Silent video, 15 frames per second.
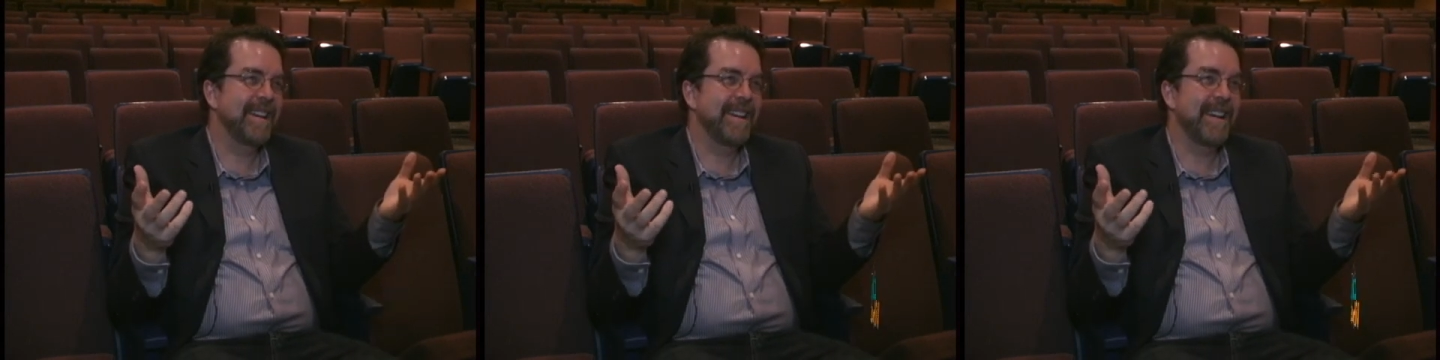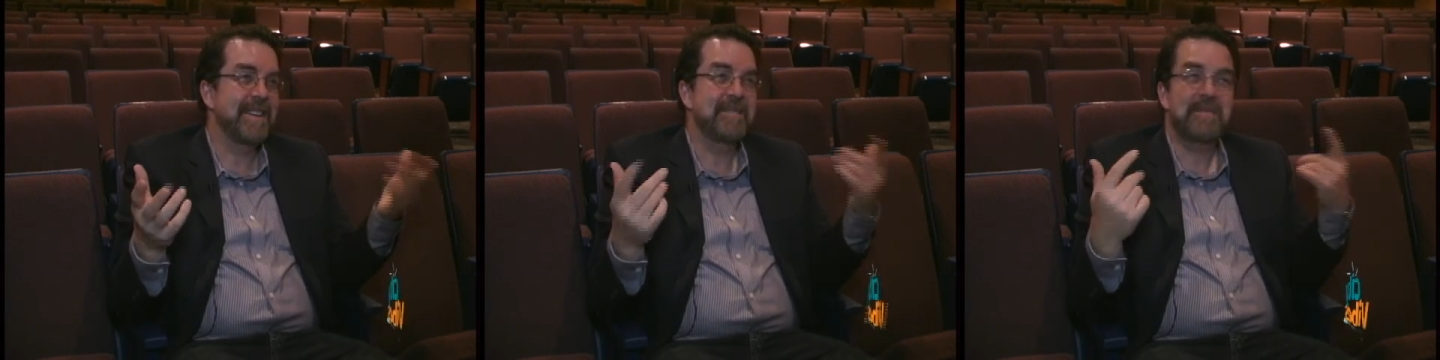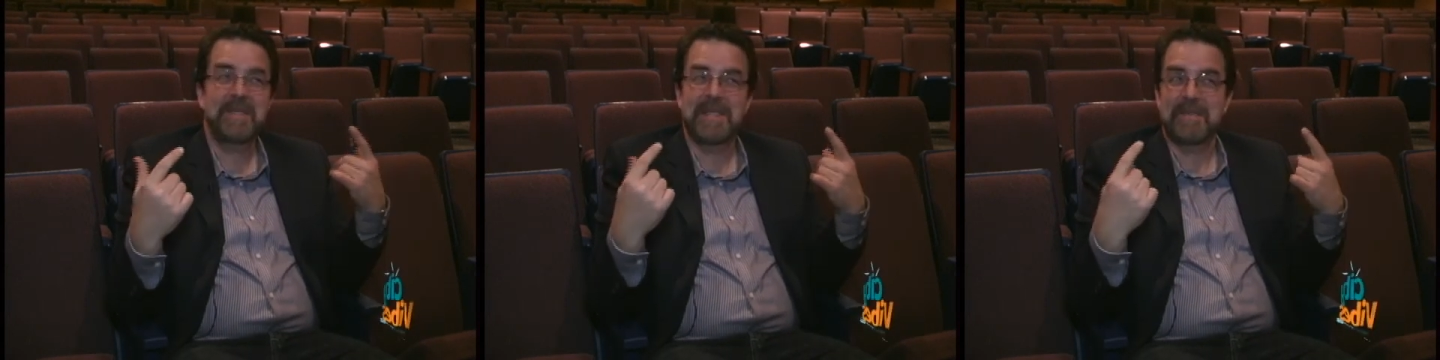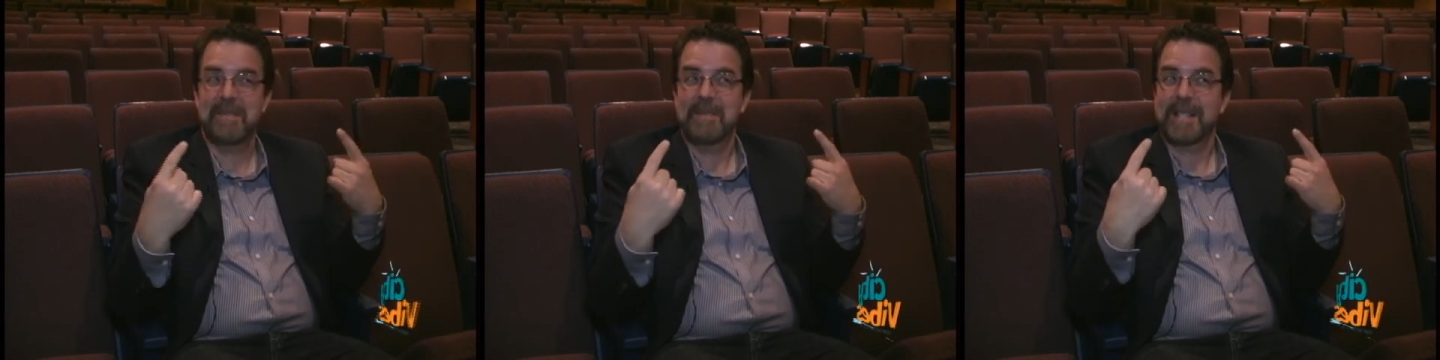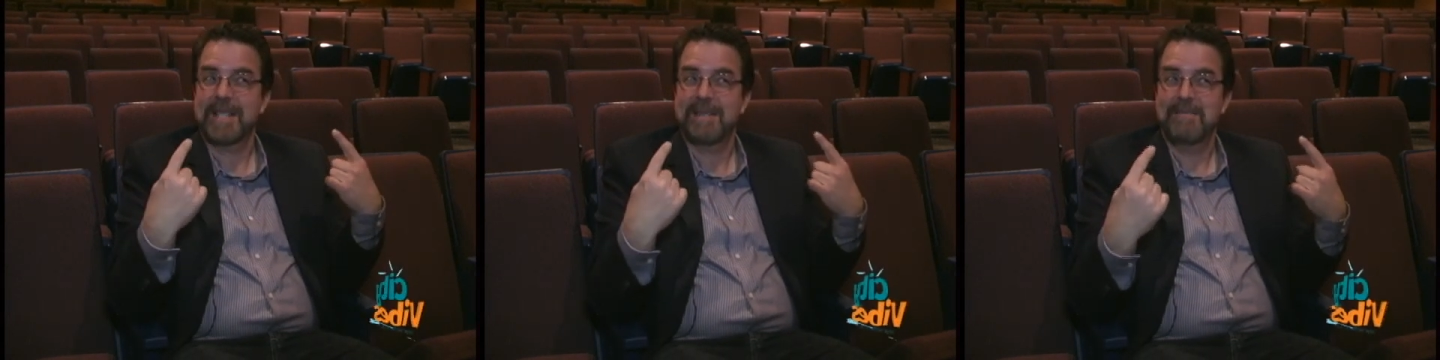Uh, I know this
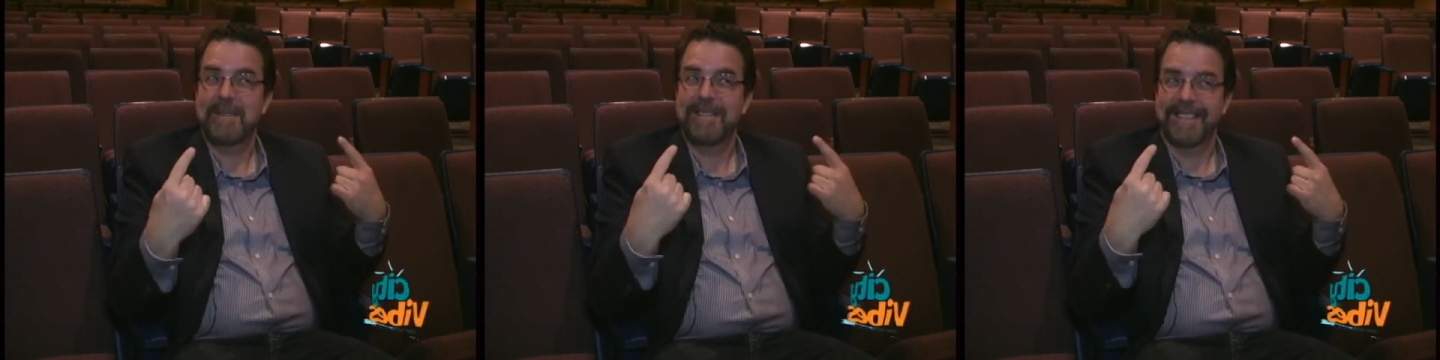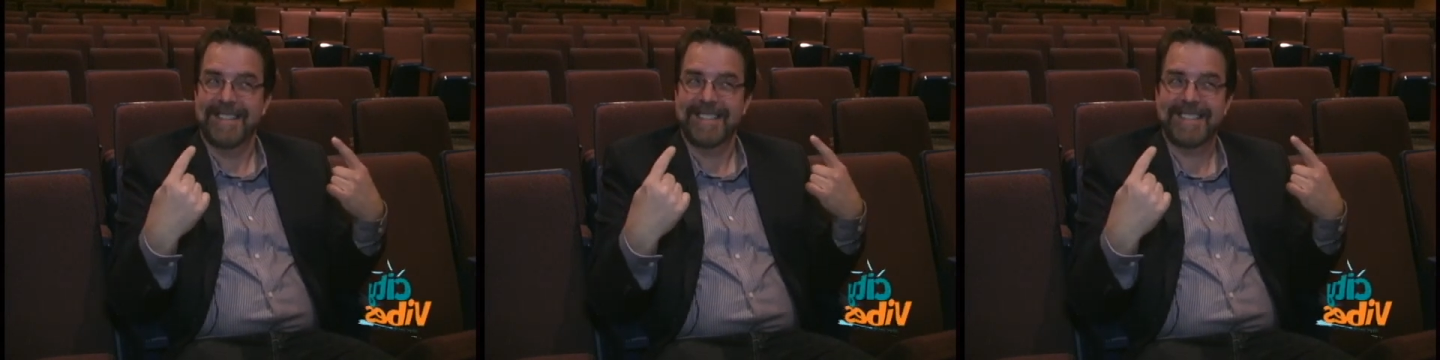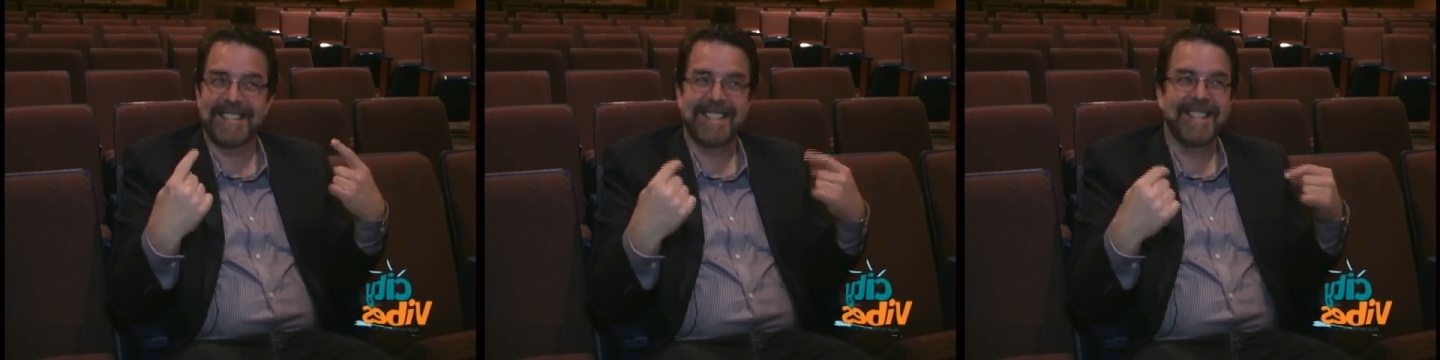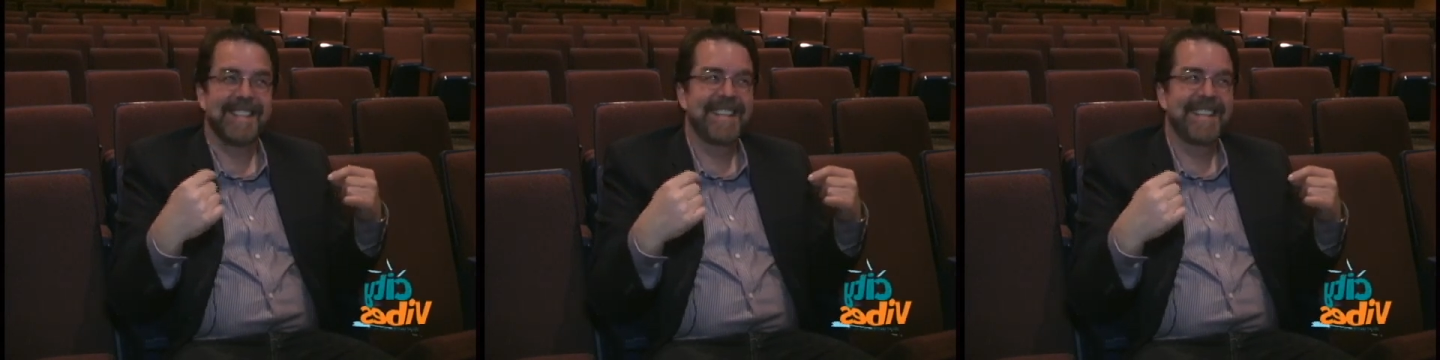from experience.